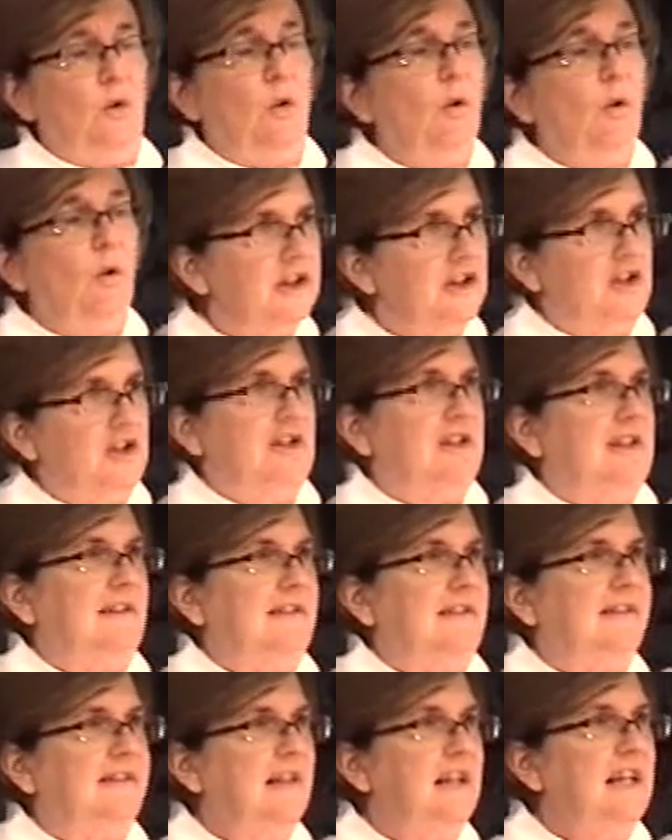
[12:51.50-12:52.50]

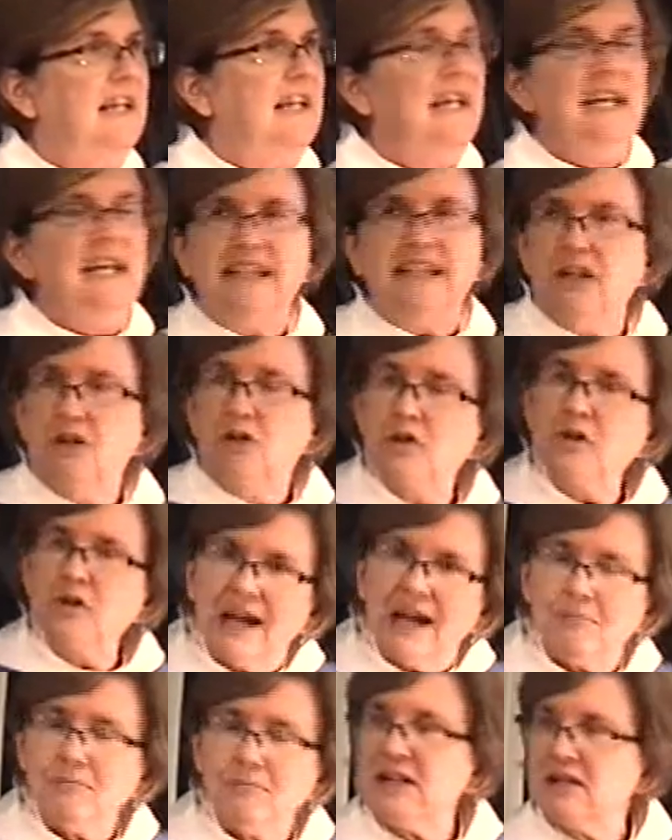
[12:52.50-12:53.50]
gorgeous. And he
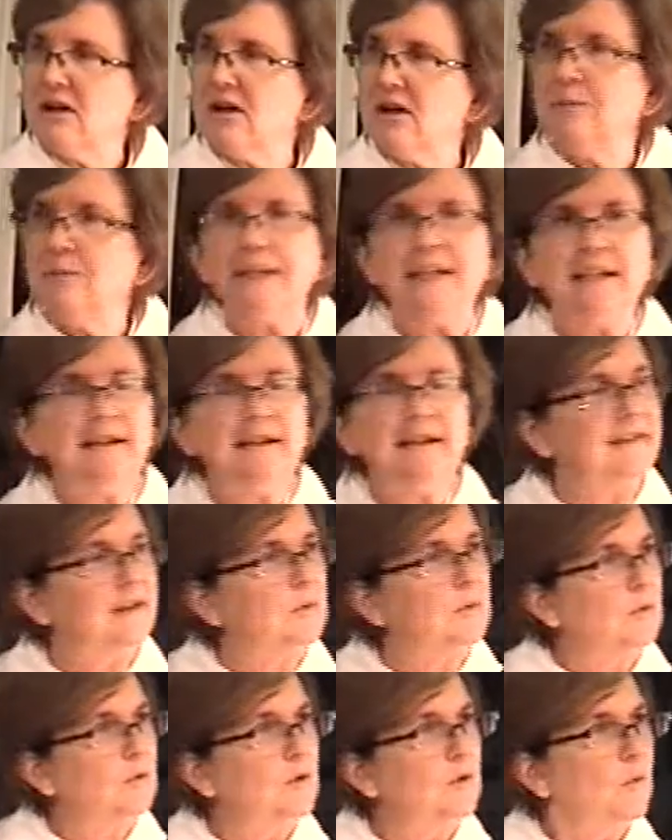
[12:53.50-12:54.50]
grabbed my arm and he
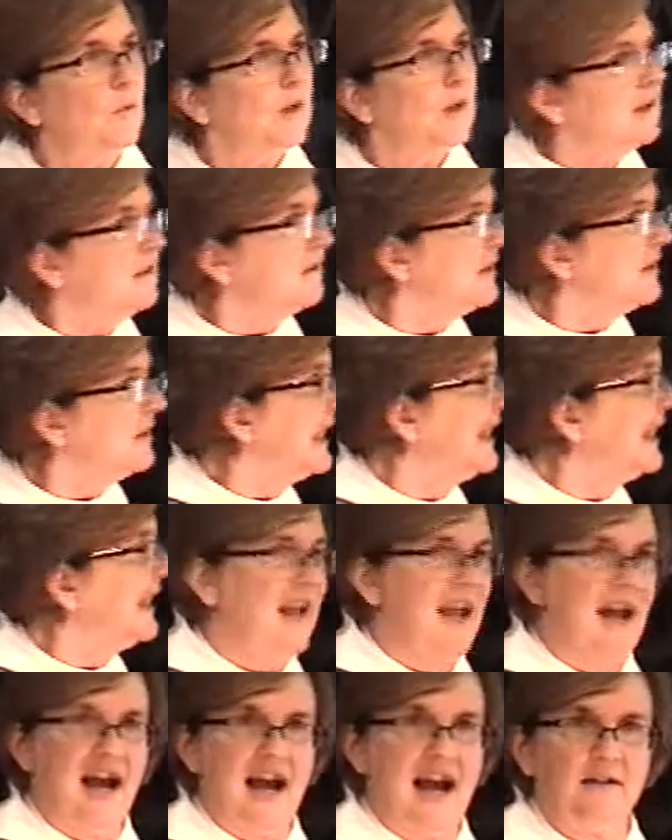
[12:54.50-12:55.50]
said, What are you looking
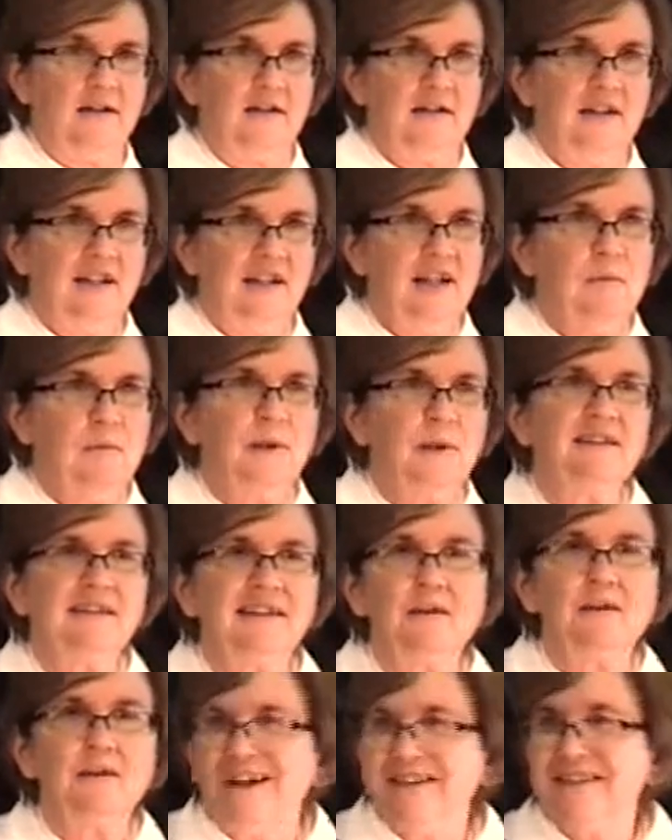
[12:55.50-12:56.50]
at? Because I
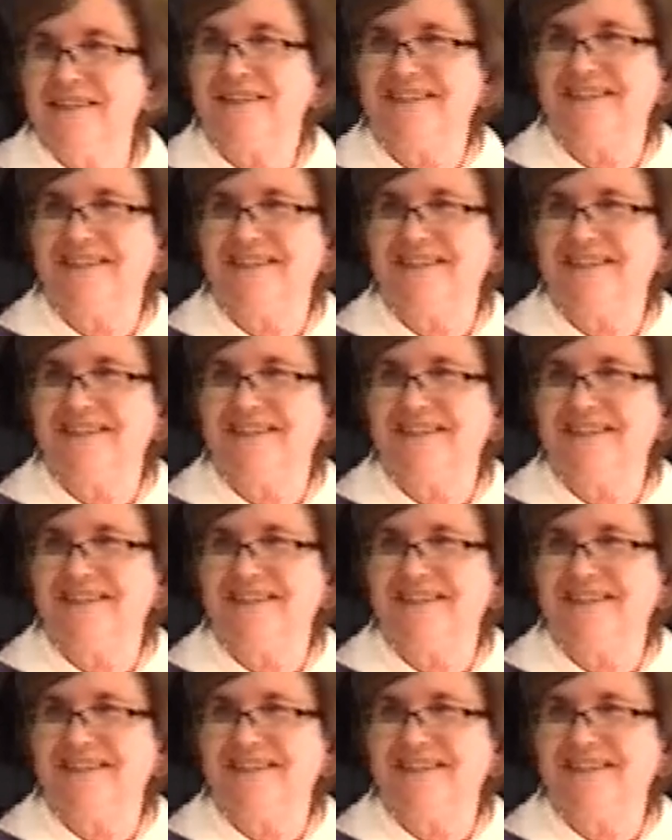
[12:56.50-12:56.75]
wasn't